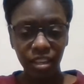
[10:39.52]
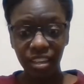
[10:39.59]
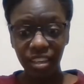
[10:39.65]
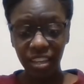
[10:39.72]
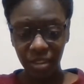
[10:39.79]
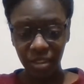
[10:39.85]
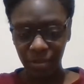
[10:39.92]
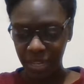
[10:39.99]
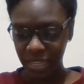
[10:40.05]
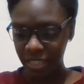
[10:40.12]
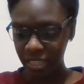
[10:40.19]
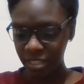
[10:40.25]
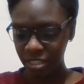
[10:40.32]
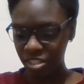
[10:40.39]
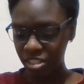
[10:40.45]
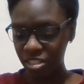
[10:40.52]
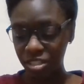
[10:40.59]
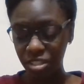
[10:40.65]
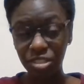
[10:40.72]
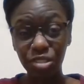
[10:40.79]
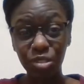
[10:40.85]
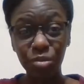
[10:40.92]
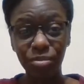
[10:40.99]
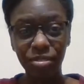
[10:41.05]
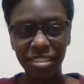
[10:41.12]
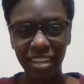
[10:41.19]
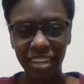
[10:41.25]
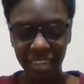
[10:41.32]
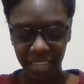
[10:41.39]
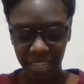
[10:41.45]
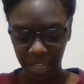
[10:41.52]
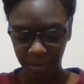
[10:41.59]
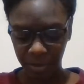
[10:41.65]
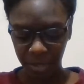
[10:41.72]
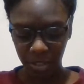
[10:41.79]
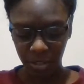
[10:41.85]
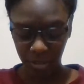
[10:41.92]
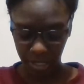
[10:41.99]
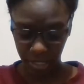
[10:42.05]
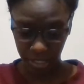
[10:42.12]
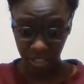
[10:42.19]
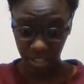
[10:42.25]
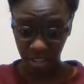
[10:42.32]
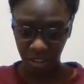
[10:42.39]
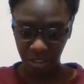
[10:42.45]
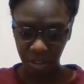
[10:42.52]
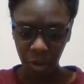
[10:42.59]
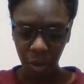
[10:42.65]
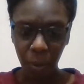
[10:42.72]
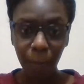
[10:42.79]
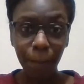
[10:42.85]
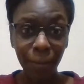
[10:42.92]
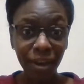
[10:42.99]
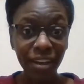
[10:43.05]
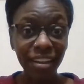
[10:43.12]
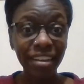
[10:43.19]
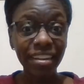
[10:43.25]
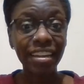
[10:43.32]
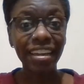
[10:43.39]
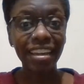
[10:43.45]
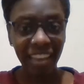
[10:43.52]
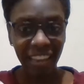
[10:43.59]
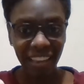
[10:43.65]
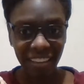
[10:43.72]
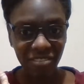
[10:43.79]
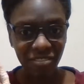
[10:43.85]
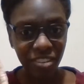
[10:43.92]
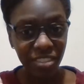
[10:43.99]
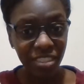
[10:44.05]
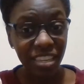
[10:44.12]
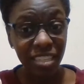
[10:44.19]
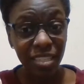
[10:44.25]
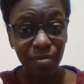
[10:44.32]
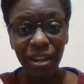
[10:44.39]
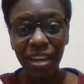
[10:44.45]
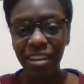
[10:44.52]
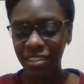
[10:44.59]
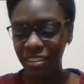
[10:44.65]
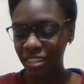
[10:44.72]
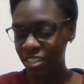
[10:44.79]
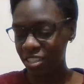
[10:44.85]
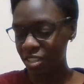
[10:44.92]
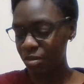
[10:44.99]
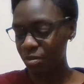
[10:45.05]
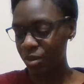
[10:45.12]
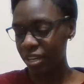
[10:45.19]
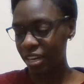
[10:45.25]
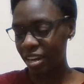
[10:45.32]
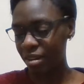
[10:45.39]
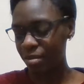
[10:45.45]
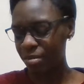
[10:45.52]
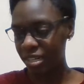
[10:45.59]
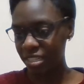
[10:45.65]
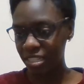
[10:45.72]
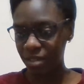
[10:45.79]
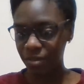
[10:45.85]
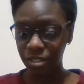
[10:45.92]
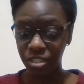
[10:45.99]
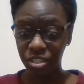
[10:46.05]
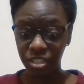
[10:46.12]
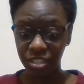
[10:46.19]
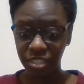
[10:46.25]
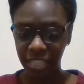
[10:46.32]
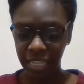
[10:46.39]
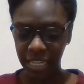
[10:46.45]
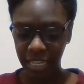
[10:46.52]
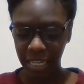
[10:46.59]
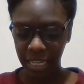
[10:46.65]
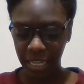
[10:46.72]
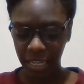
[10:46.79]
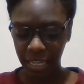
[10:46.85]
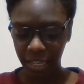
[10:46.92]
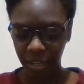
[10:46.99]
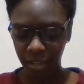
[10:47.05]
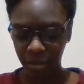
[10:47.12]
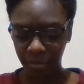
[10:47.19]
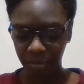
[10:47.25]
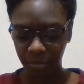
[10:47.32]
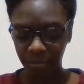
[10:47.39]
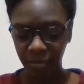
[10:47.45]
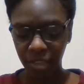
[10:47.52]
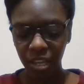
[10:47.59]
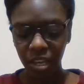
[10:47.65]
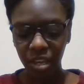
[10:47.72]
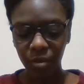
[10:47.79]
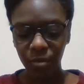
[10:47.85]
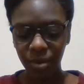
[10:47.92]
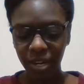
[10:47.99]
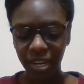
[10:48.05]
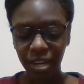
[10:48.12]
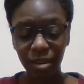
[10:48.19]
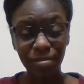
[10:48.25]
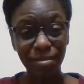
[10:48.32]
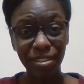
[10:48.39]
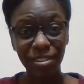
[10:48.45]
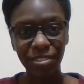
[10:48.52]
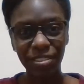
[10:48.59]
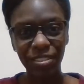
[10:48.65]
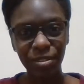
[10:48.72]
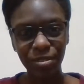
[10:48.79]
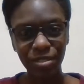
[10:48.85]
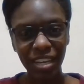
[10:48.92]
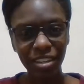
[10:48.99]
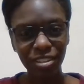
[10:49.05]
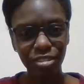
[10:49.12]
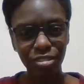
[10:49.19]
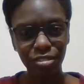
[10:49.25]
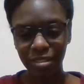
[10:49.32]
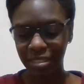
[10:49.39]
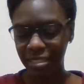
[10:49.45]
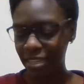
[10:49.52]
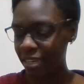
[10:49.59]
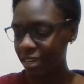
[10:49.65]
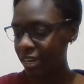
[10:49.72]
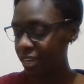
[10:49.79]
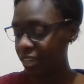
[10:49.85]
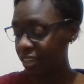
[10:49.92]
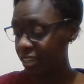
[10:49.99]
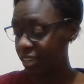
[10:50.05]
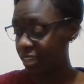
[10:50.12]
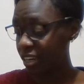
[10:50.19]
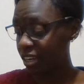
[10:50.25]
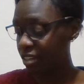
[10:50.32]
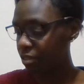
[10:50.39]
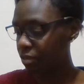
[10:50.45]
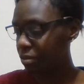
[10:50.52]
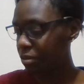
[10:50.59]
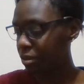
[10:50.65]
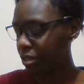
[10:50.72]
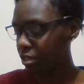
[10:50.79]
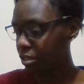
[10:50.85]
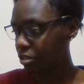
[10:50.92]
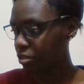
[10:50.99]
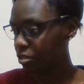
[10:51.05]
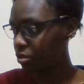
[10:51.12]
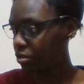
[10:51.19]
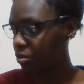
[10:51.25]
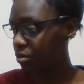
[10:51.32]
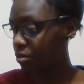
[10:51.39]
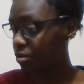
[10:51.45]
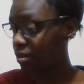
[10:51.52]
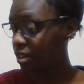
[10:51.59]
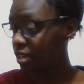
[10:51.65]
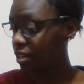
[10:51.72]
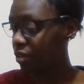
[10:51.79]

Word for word: Anyway, these just look super tiny and I'm a little concerned. But for this pattern, it does work out because I was just thinking, when I uploaded those extras that I kind of want to,